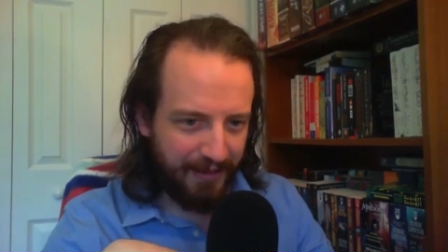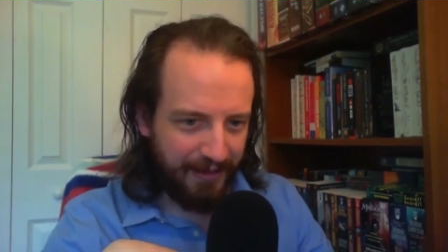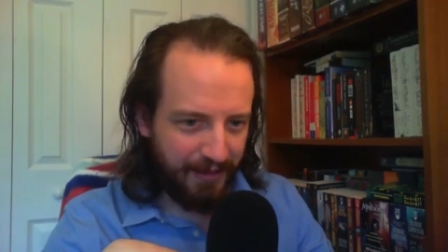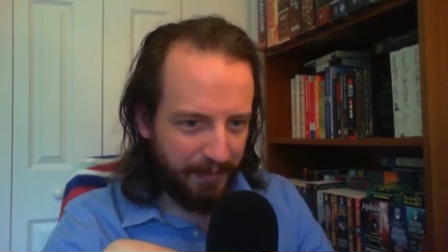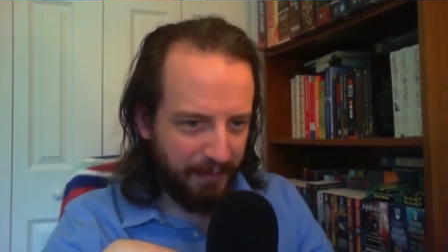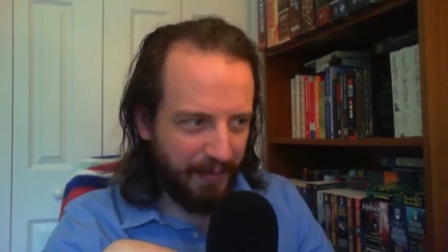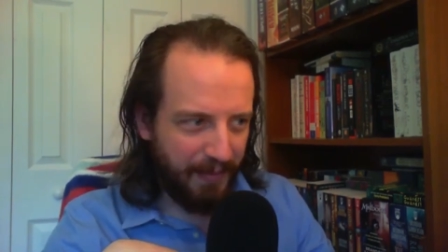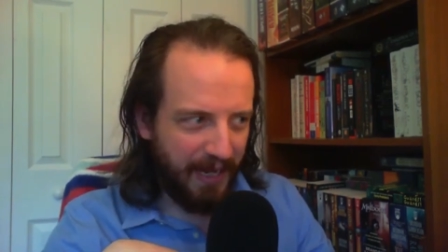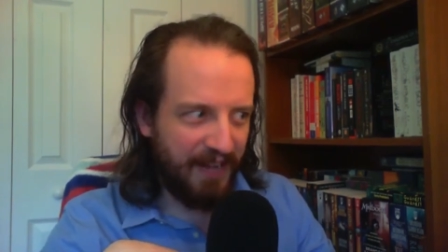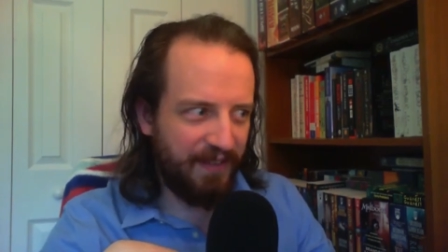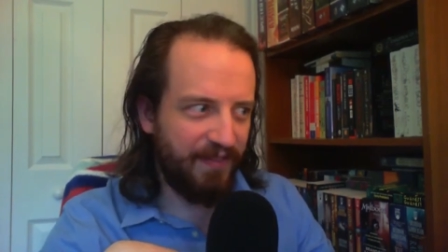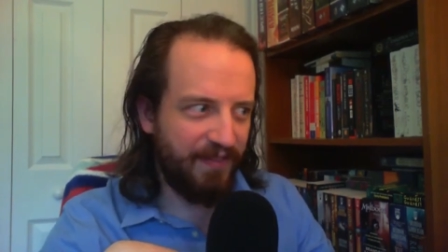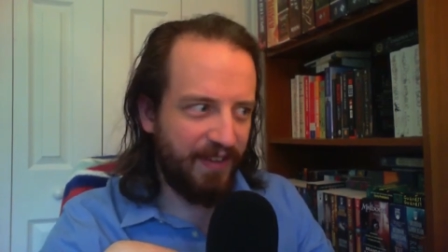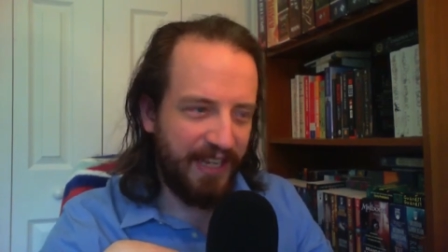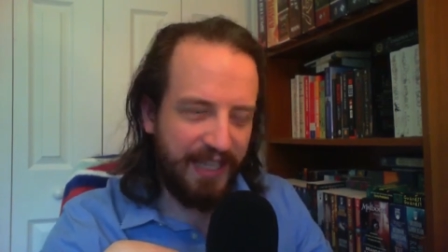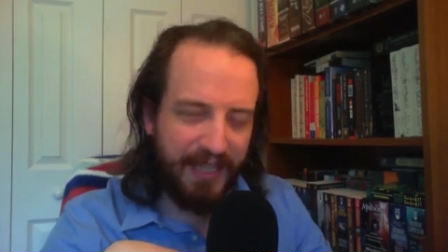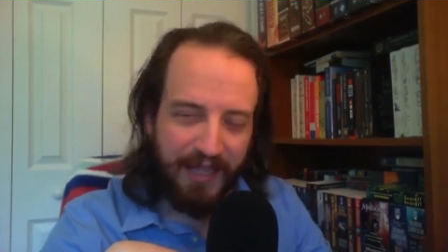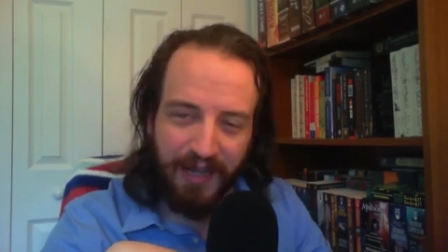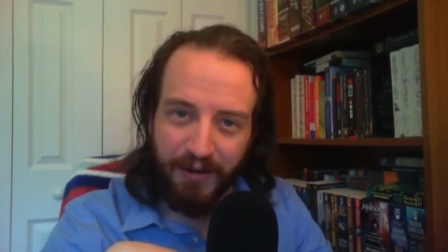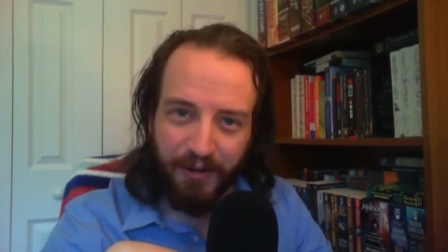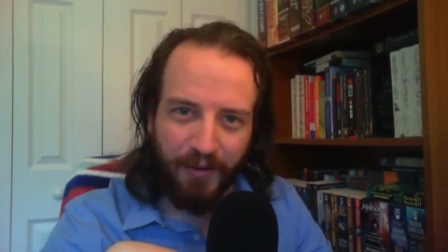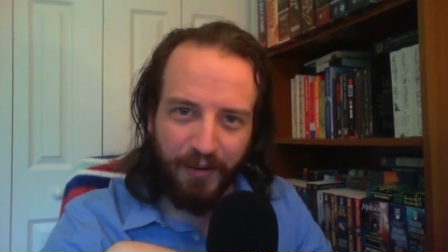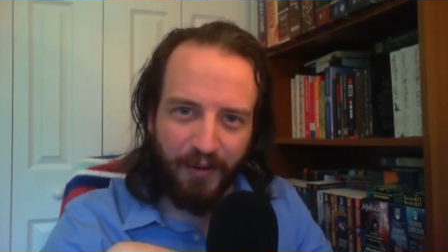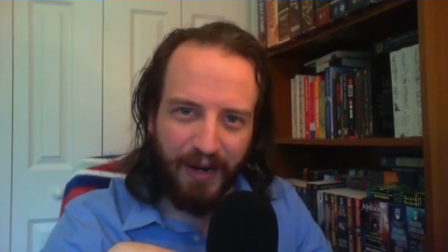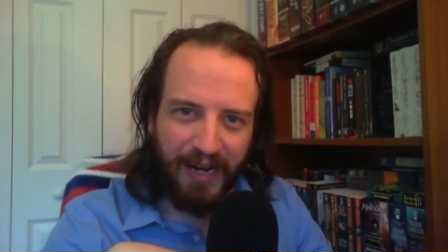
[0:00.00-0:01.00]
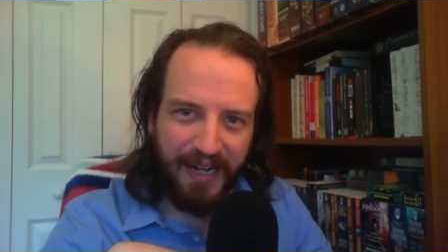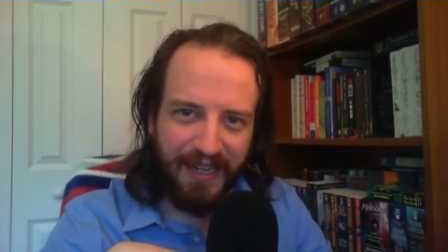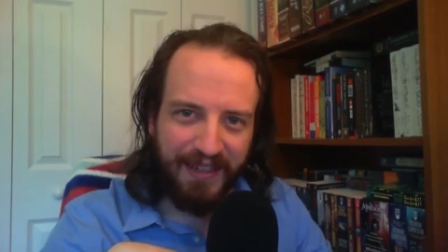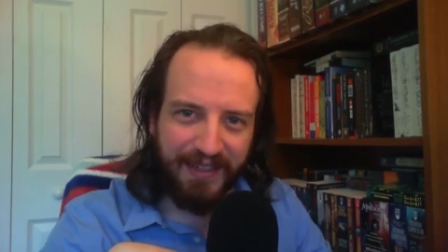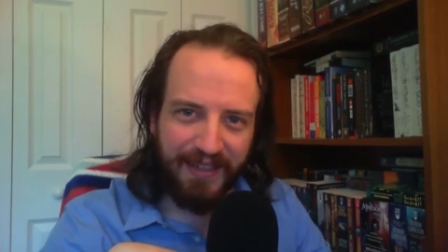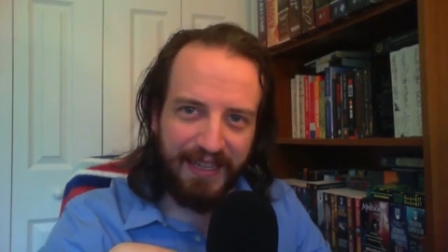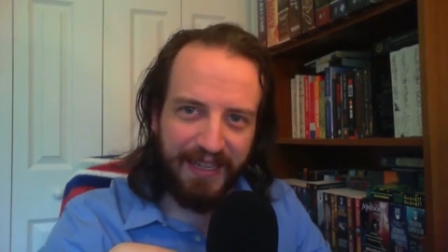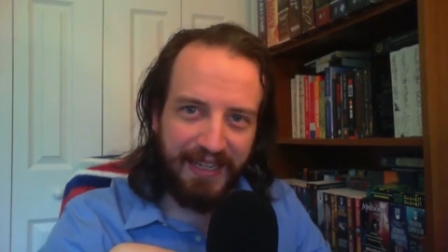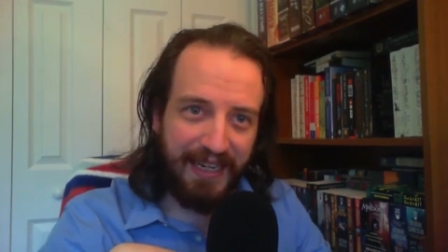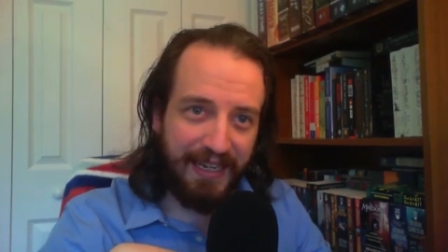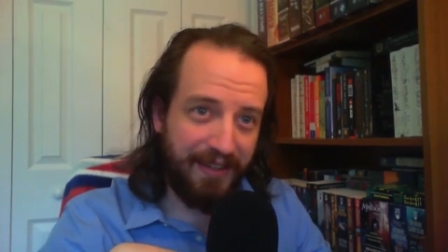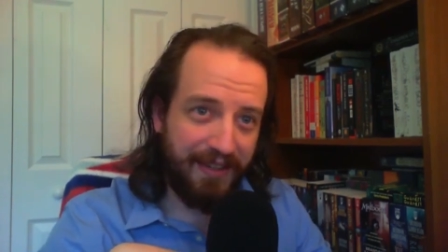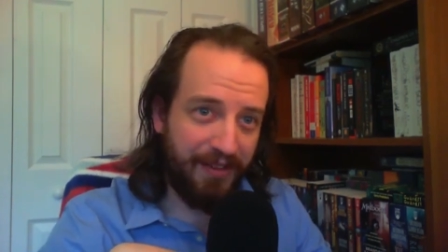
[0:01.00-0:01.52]
my video
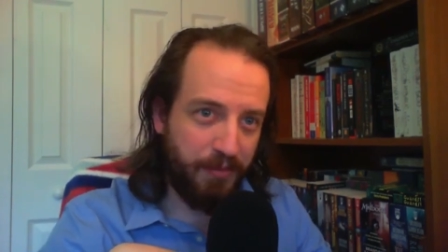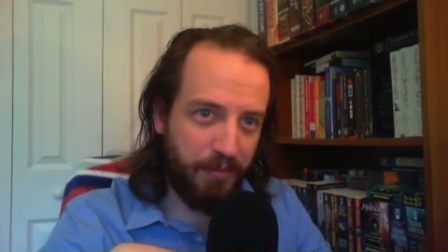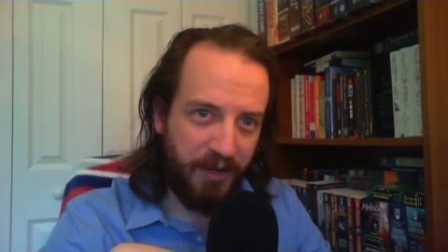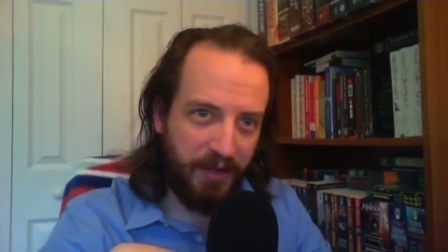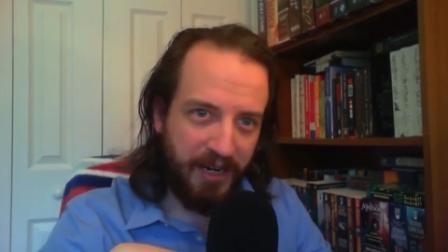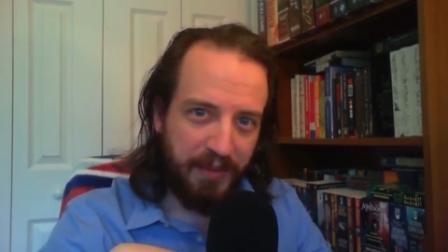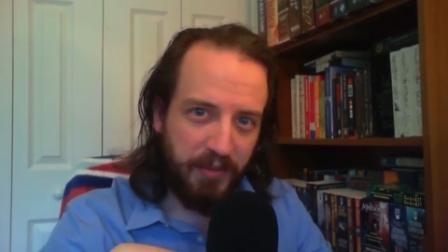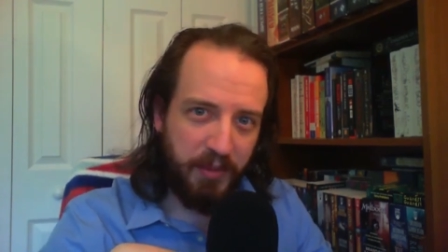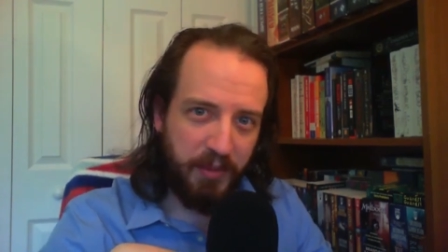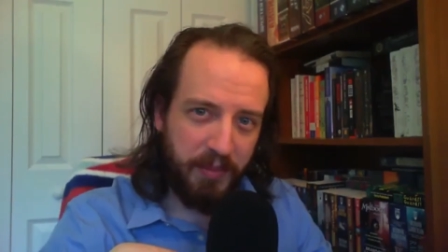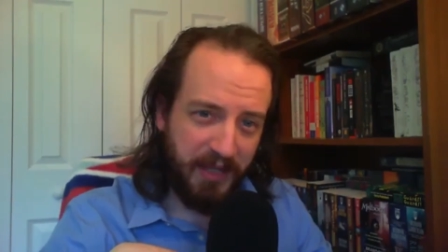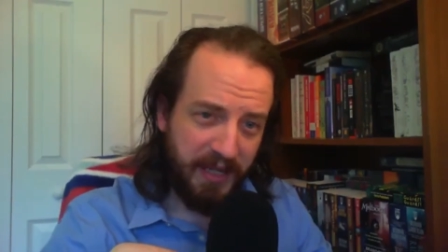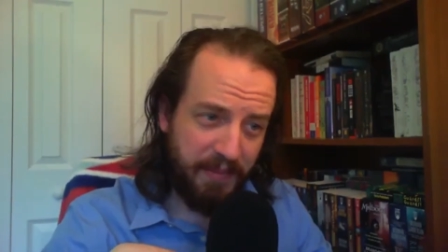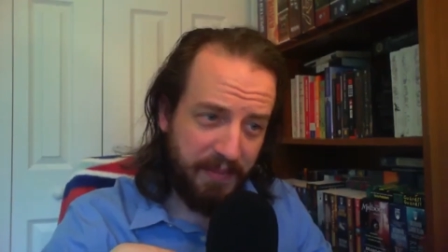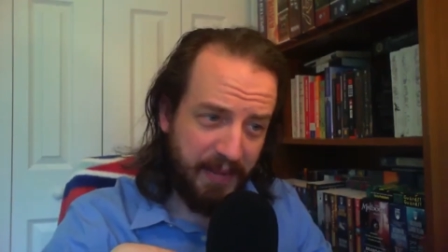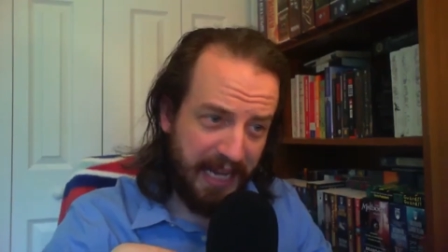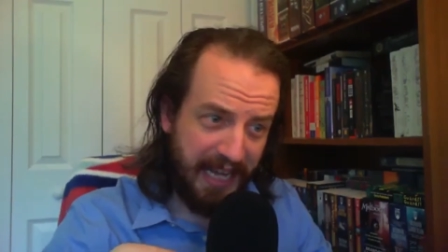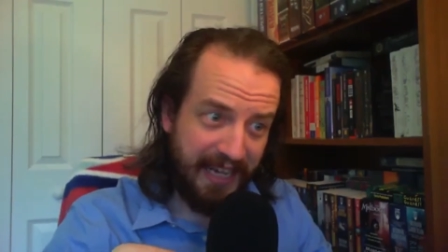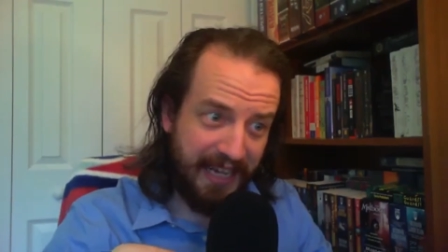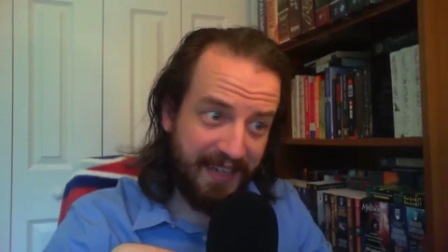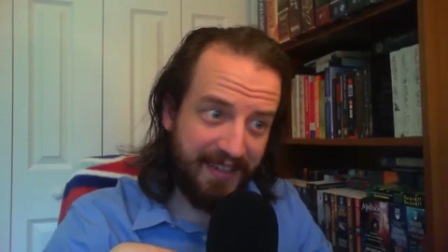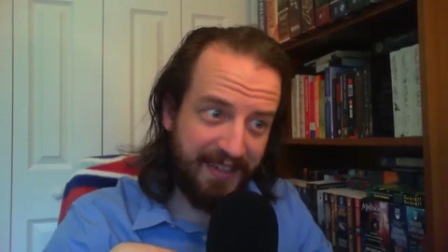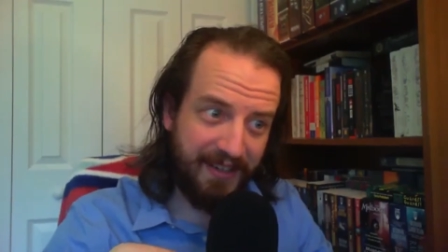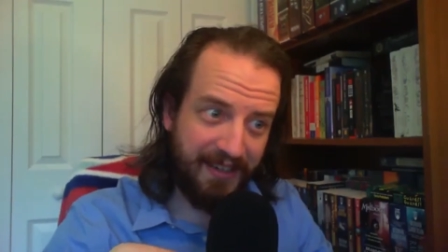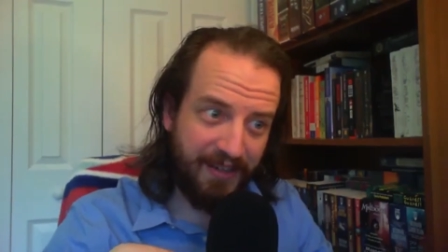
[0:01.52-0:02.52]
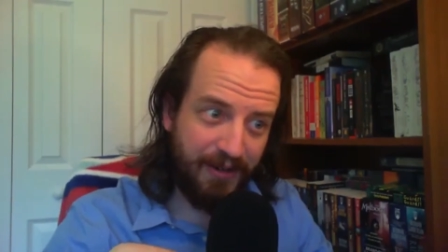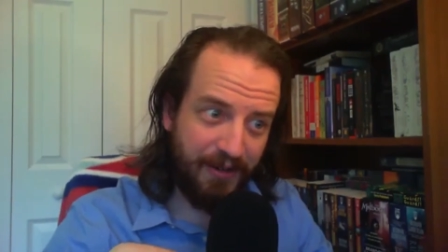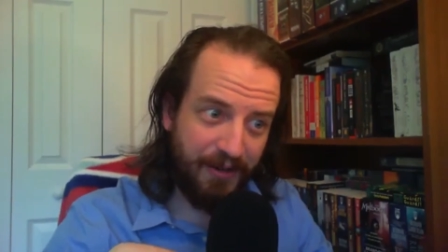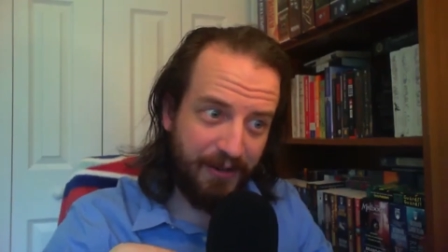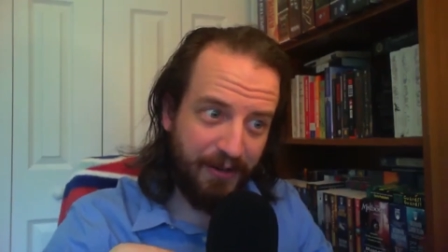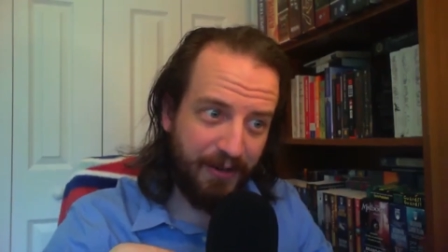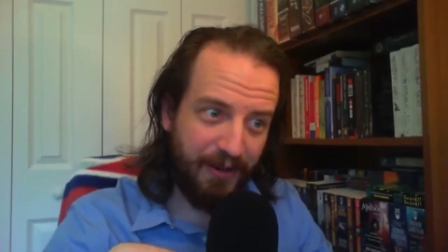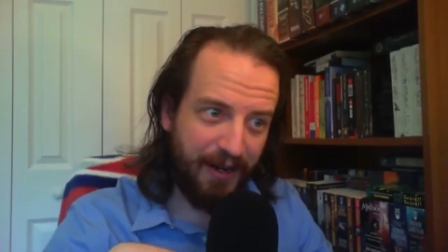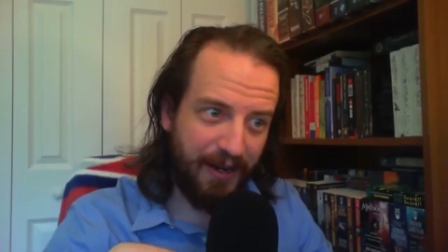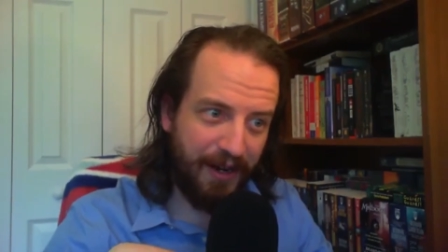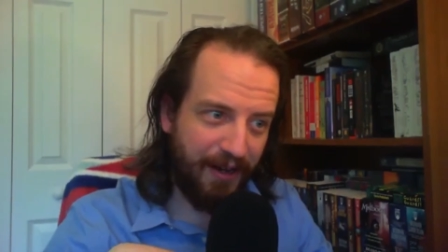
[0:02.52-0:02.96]
quality is probably bad too,